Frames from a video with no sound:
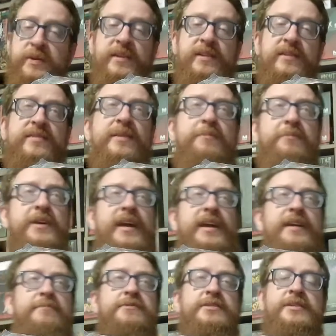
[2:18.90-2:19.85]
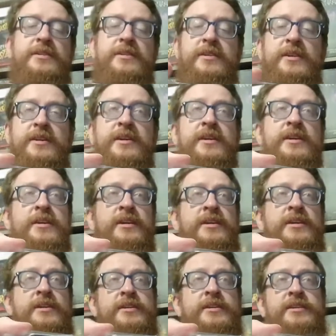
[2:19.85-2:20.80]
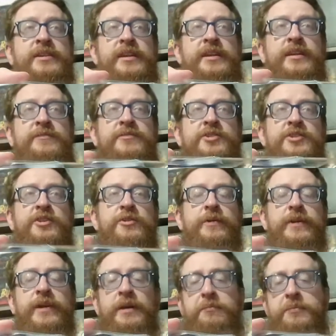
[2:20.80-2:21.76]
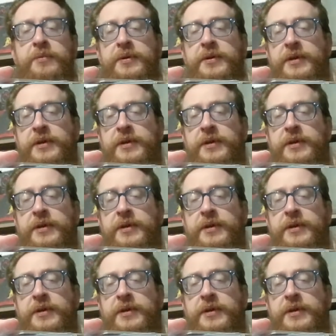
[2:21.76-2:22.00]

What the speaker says: some games that have shown up